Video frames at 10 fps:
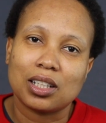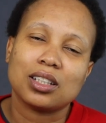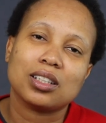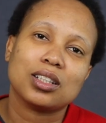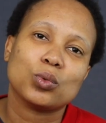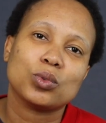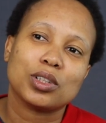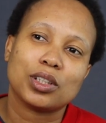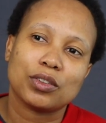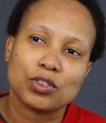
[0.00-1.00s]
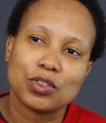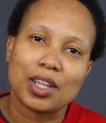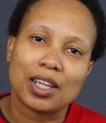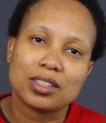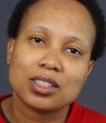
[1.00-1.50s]
then it will give you
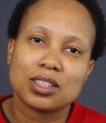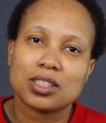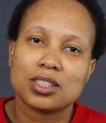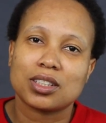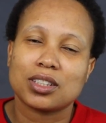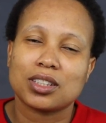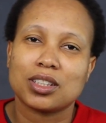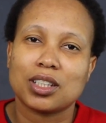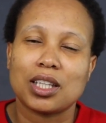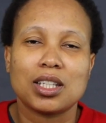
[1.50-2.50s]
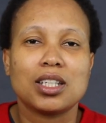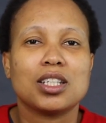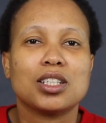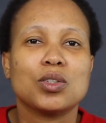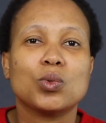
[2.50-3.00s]
that. I
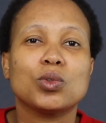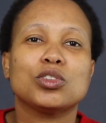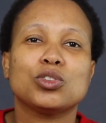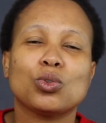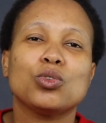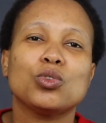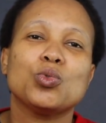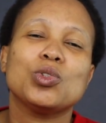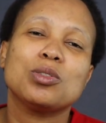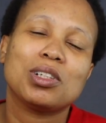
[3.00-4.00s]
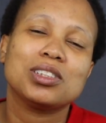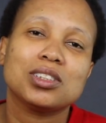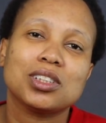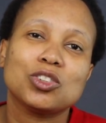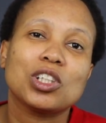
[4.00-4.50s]
think it will show you which
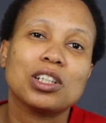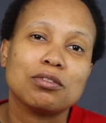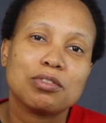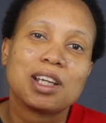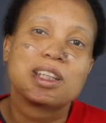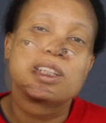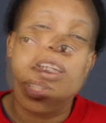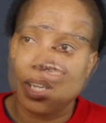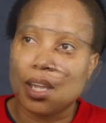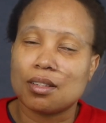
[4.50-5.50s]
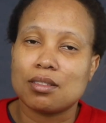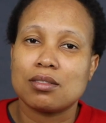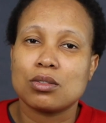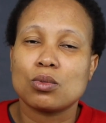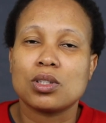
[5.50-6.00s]
places that you can fly.
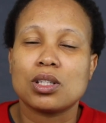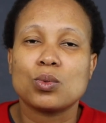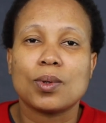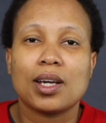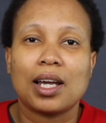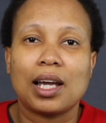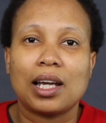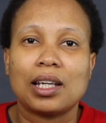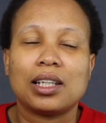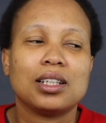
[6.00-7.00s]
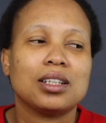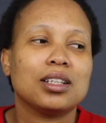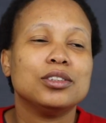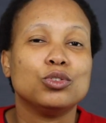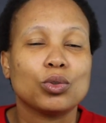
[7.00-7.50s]
And so that's why I
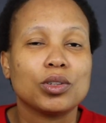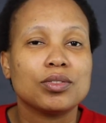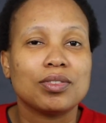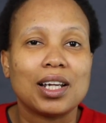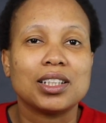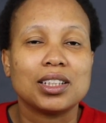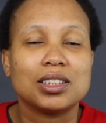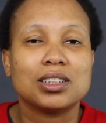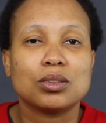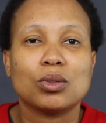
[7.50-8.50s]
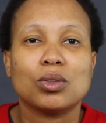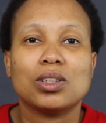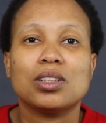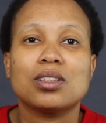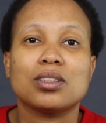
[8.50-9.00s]
enjoy flying it
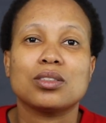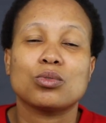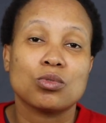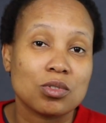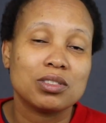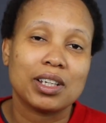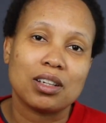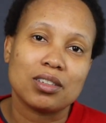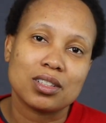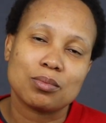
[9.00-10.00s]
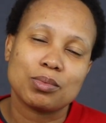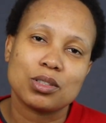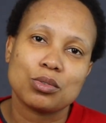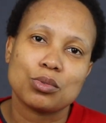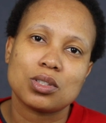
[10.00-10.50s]
in the rural areas,
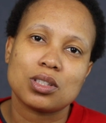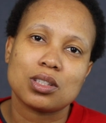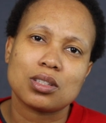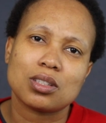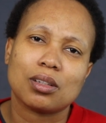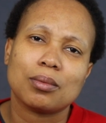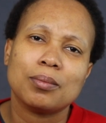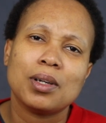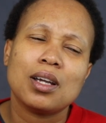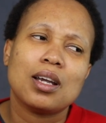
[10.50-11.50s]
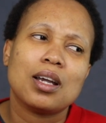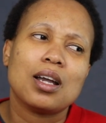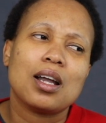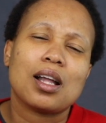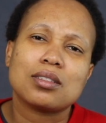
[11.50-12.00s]
because there's
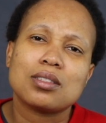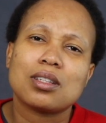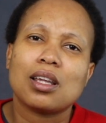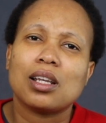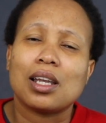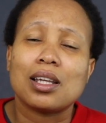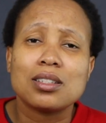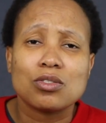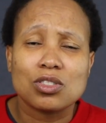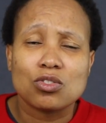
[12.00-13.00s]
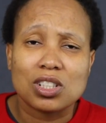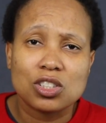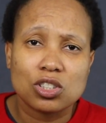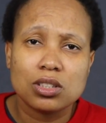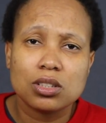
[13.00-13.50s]
I'd say less
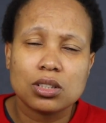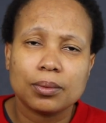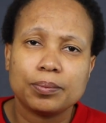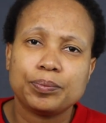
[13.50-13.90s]
restrictions.